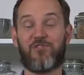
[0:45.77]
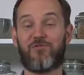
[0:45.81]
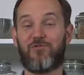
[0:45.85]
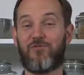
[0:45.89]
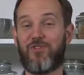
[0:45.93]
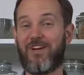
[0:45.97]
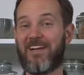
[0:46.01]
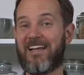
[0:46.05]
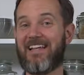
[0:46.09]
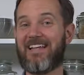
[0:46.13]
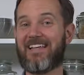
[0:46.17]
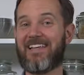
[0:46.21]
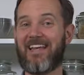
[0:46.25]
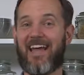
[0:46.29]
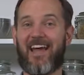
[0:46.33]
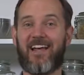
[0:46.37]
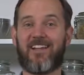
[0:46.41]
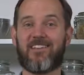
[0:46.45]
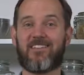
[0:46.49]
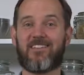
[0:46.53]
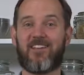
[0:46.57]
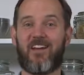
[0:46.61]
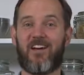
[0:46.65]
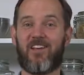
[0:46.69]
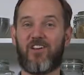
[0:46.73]
really
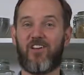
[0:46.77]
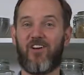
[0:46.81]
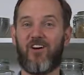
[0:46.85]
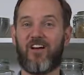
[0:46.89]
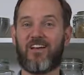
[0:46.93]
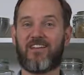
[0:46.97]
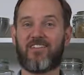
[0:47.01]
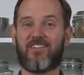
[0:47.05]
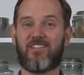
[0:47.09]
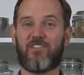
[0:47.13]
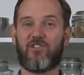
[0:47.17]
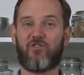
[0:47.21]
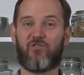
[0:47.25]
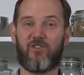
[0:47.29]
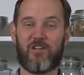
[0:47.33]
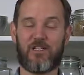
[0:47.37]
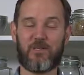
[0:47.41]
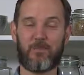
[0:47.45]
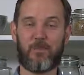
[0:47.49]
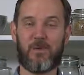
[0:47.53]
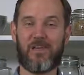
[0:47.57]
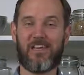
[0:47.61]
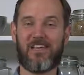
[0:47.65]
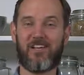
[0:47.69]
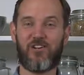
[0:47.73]
gets a nice
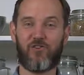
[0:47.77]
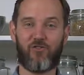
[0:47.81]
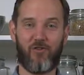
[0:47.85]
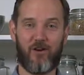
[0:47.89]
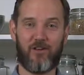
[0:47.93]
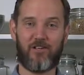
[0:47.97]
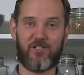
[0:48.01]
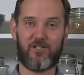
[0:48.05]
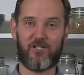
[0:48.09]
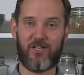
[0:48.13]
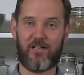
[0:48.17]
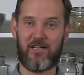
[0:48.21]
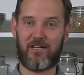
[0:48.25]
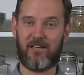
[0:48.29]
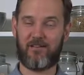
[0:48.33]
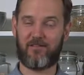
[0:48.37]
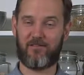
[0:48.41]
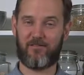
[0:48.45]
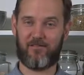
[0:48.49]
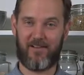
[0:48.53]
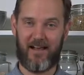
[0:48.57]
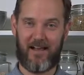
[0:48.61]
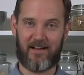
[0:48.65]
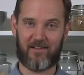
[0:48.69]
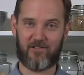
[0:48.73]
crispy, crunchy
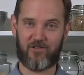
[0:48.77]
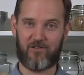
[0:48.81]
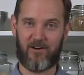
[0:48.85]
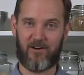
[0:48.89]
flax